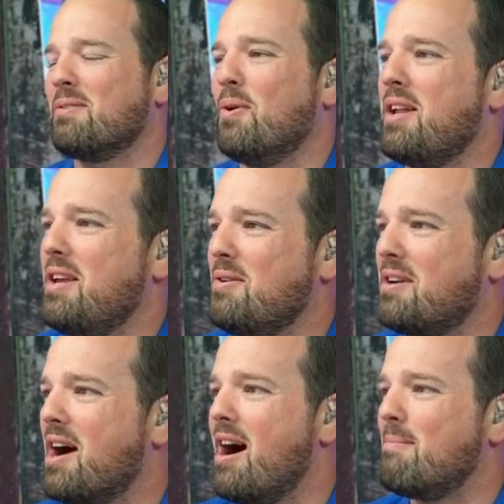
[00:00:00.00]
What are you
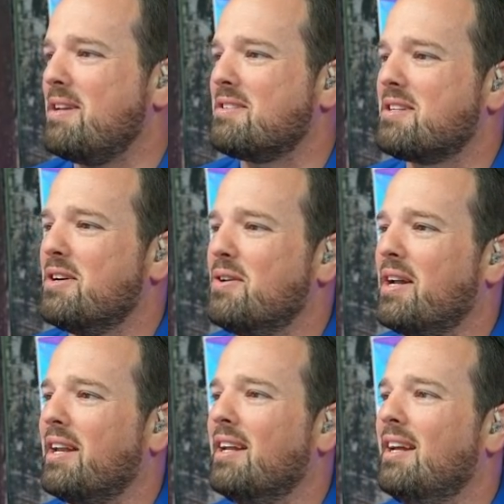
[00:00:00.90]
commies
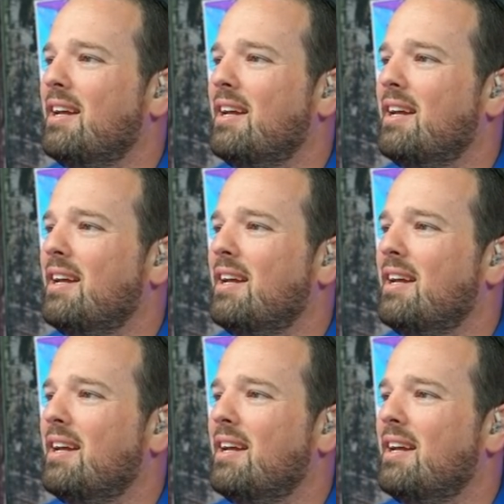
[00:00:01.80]
doing?